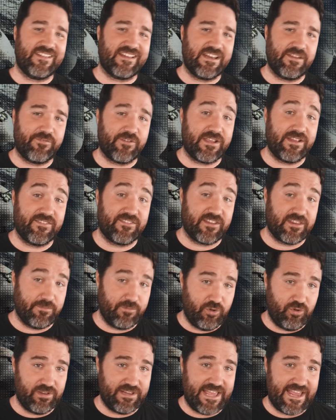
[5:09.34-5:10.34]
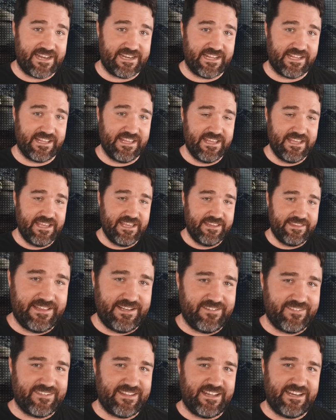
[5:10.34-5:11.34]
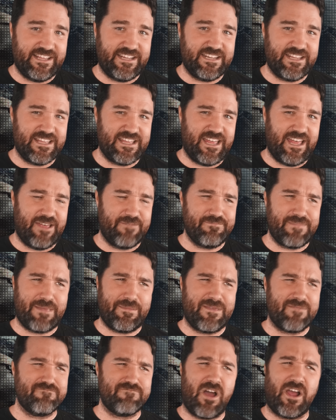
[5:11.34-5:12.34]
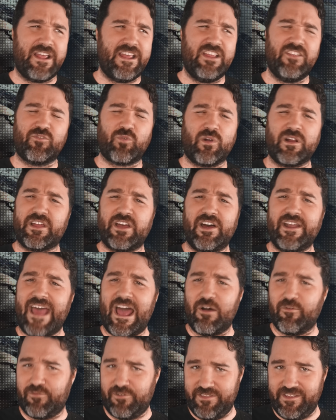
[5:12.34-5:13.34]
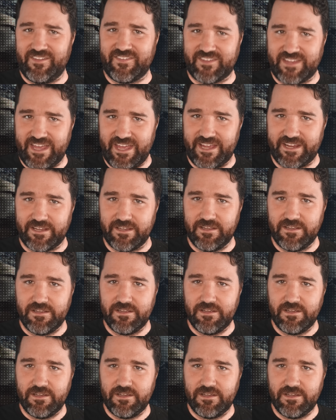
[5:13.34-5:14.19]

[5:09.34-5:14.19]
significance of the moon landing, they decided uh, maybe monkeys weren't cut out for this gig.